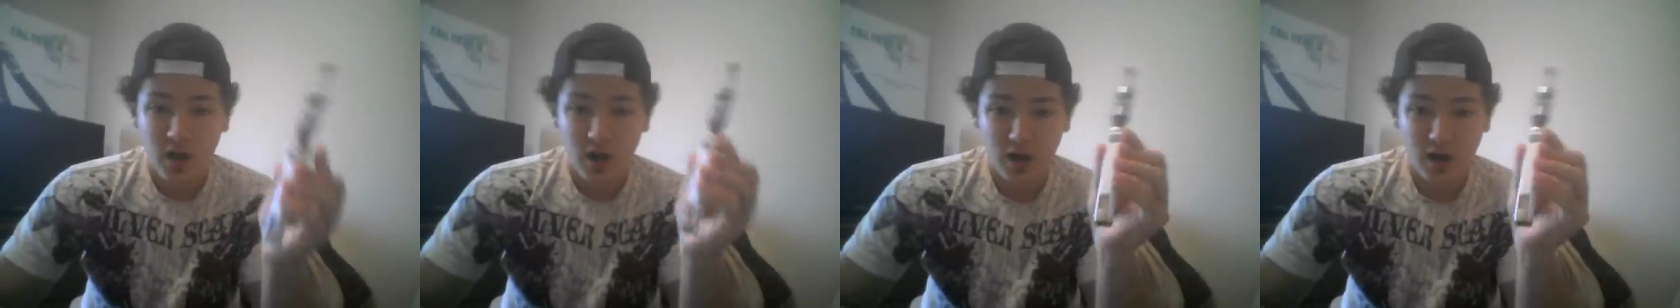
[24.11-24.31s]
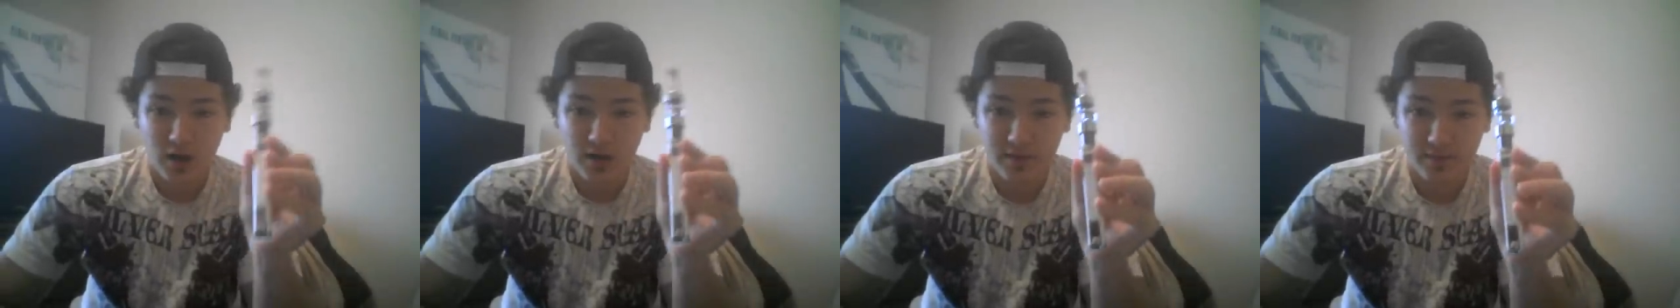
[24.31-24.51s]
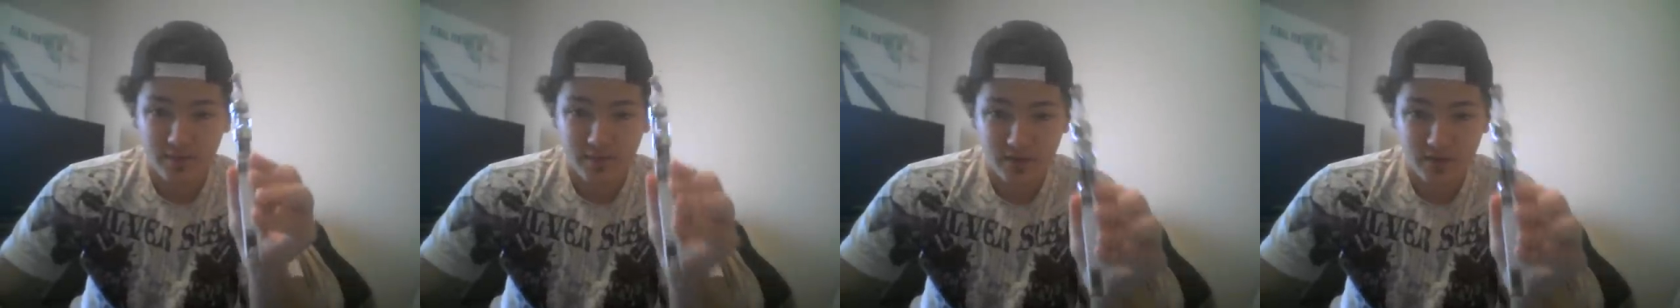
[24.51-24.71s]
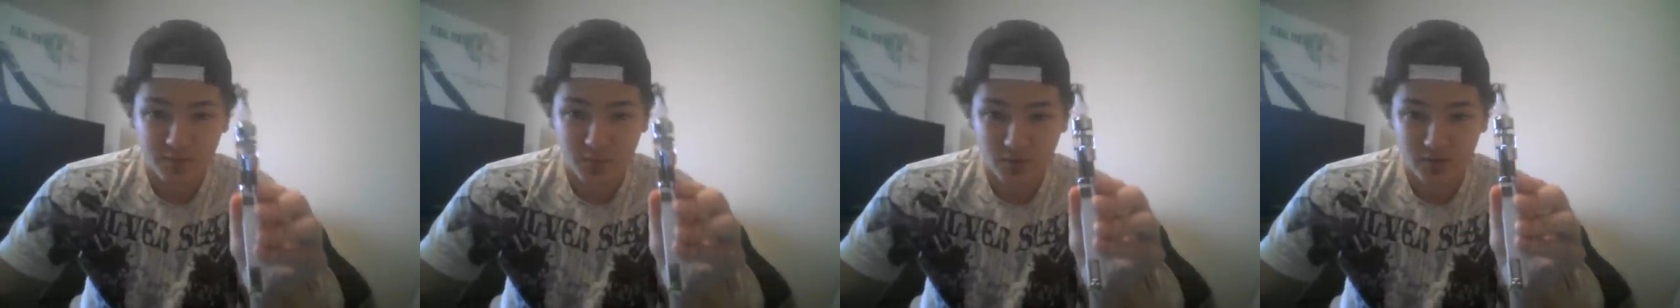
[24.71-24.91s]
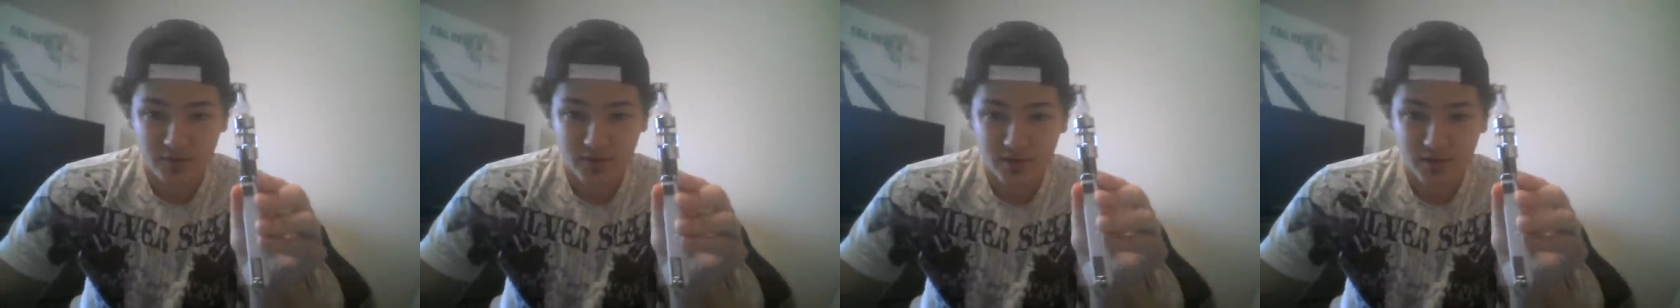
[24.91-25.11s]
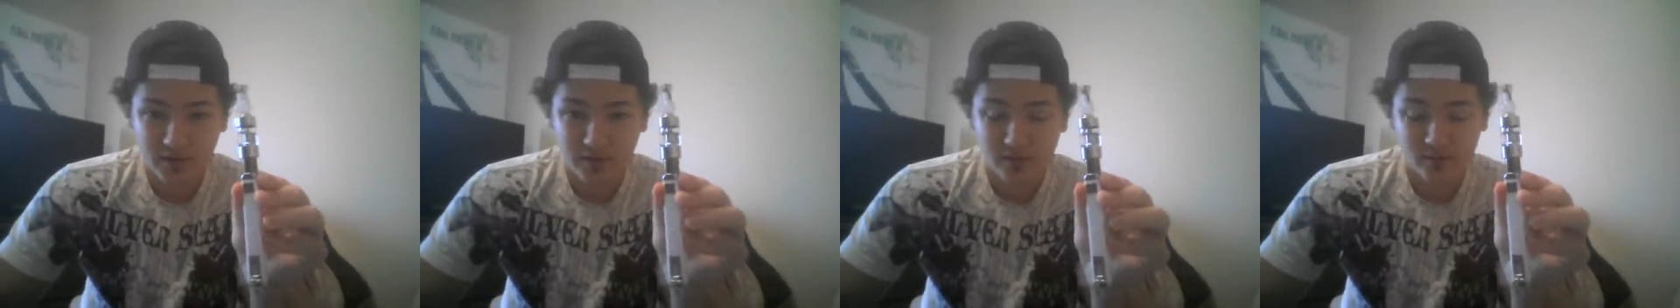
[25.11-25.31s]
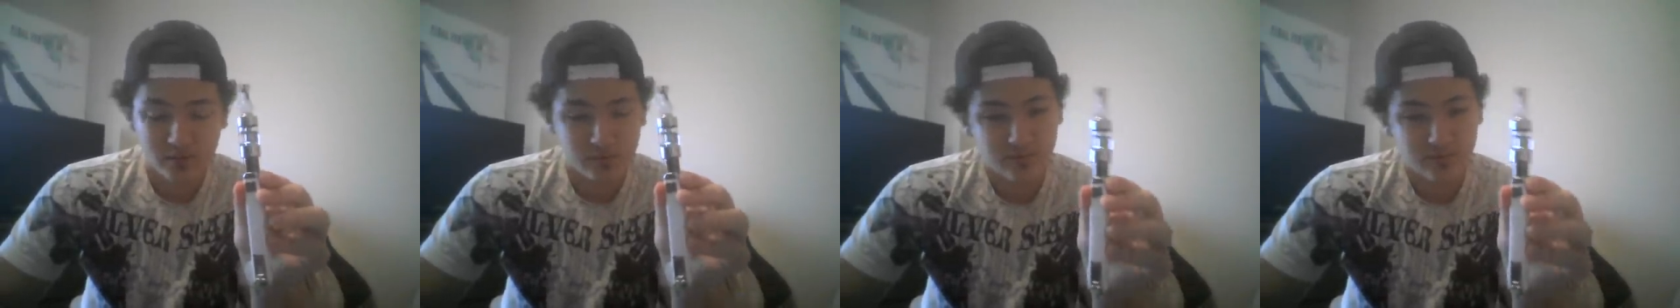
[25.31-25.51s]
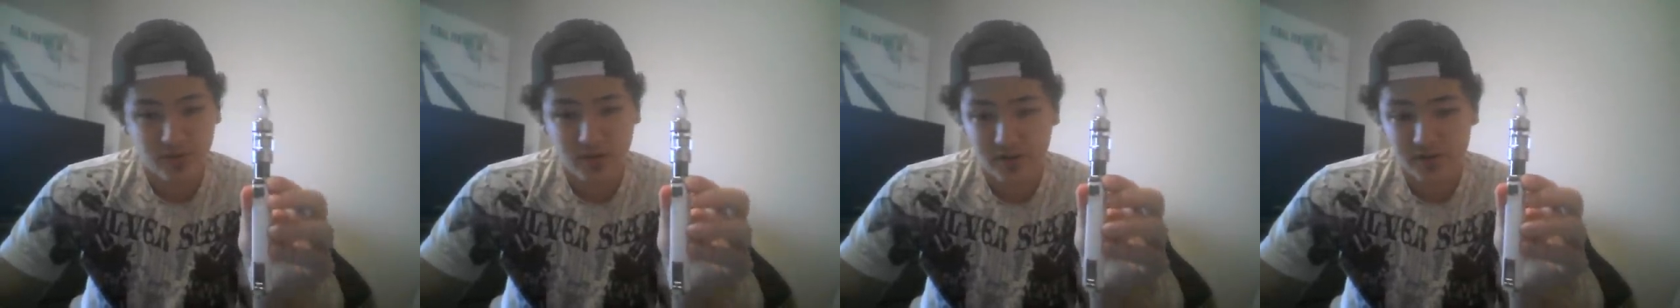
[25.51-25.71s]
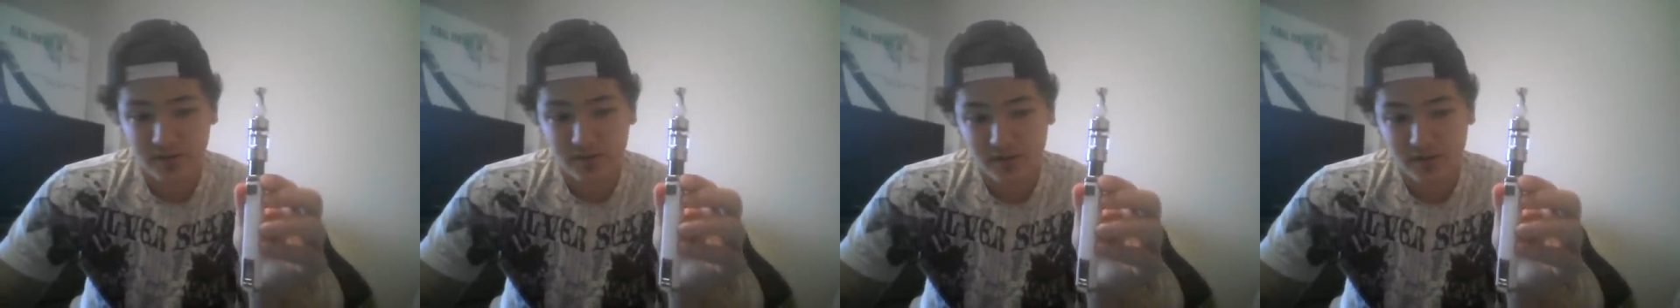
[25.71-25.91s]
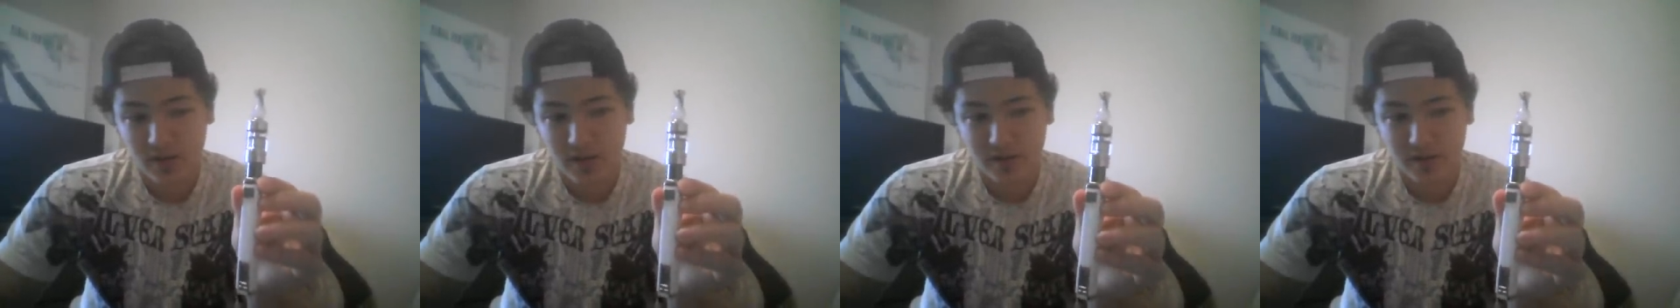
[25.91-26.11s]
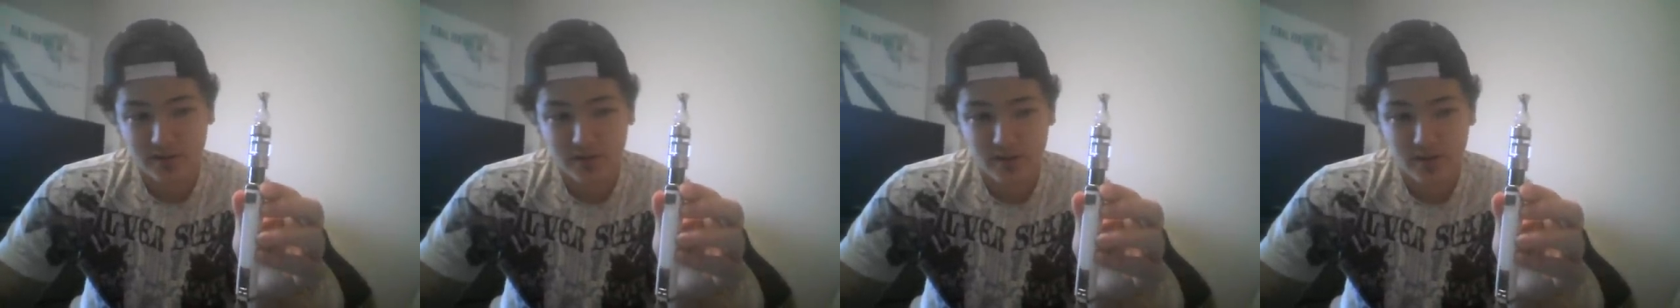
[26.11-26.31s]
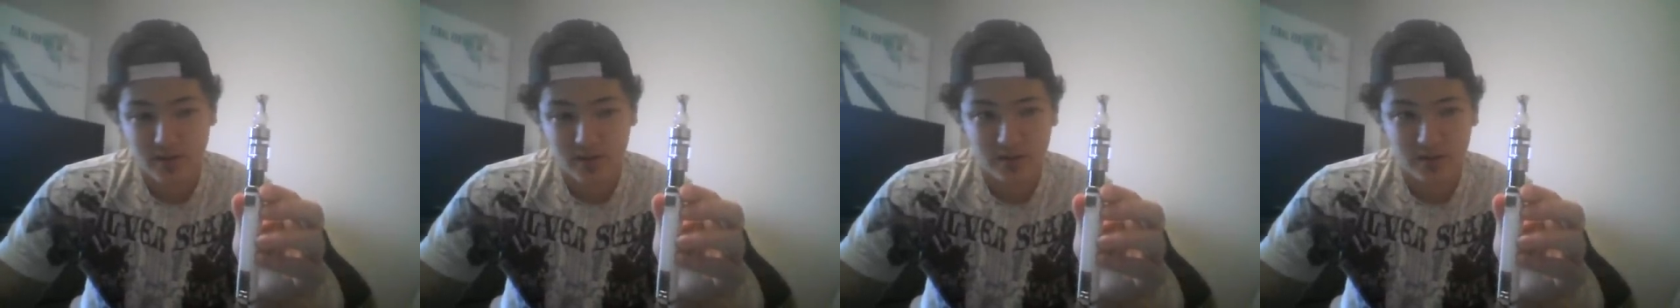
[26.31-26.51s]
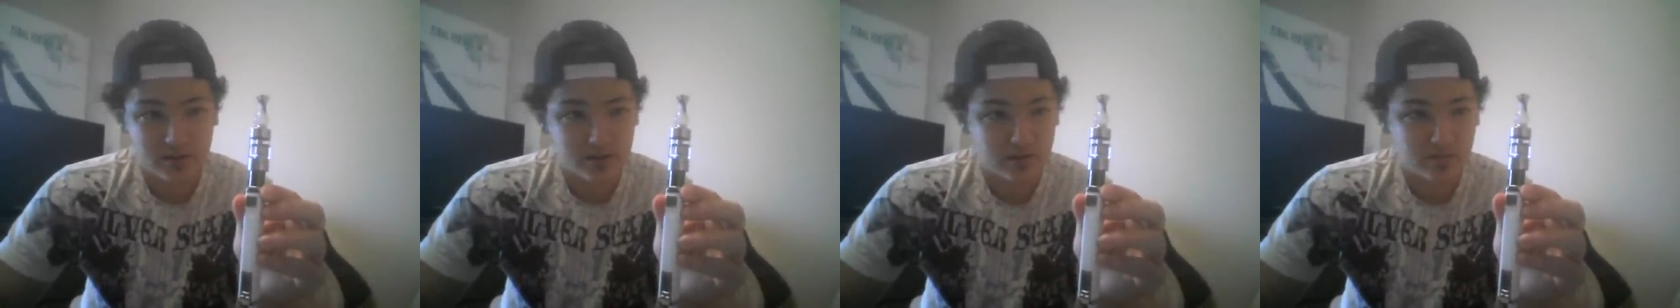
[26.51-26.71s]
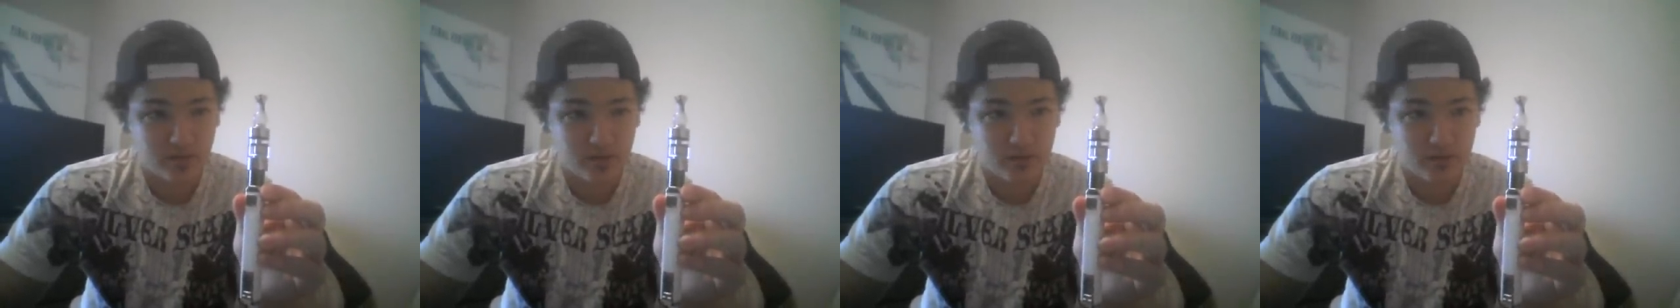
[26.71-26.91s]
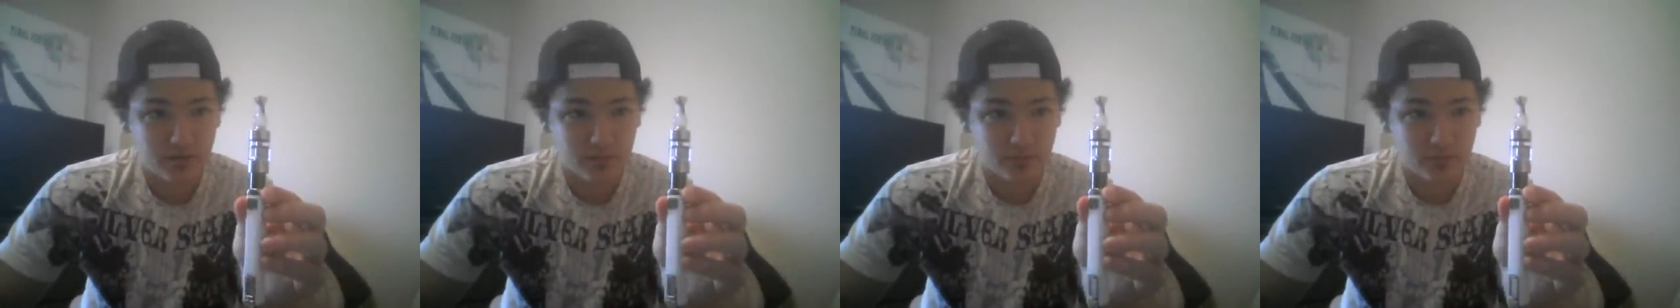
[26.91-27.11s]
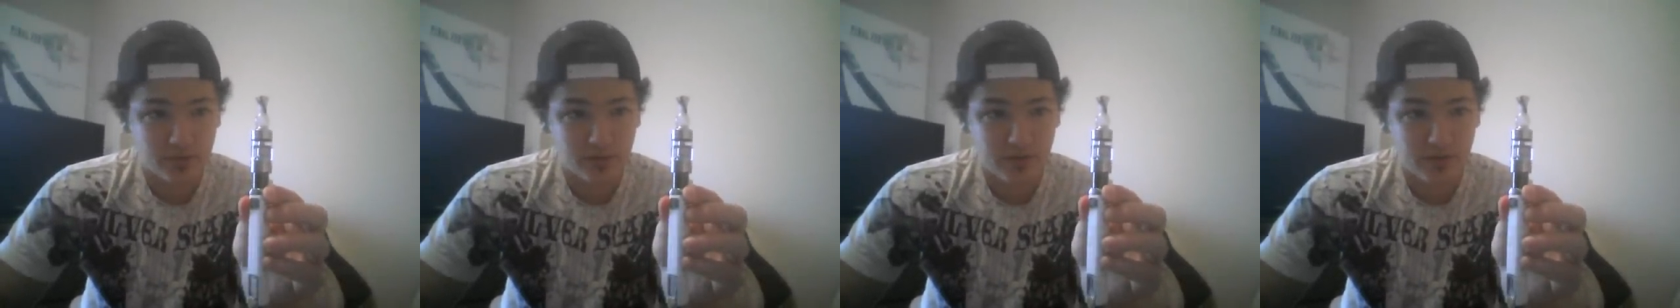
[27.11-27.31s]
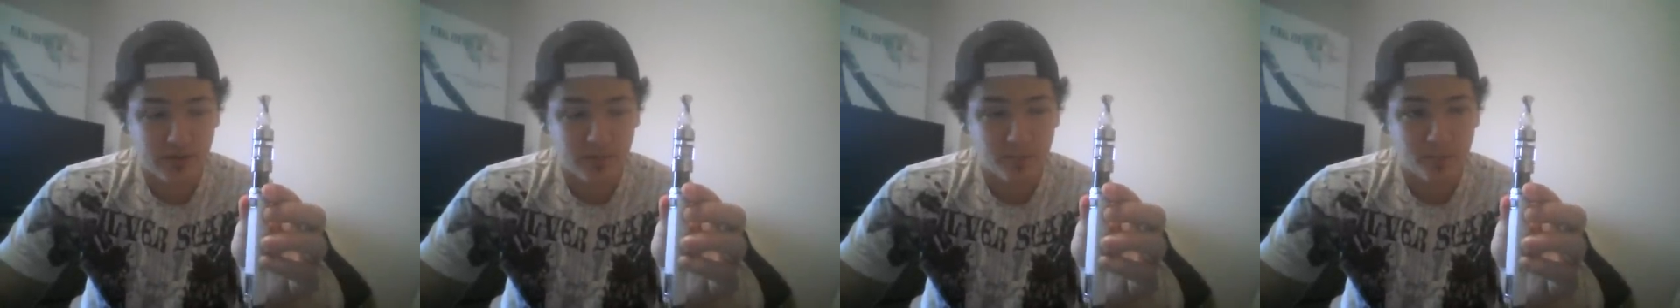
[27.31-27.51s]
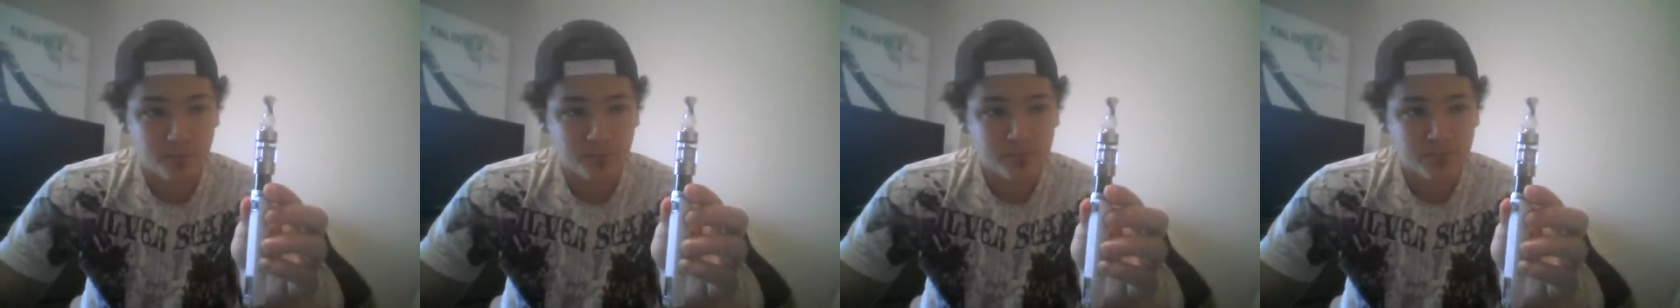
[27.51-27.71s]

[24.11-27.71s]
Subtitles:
On this particular device, the SirTastyVape,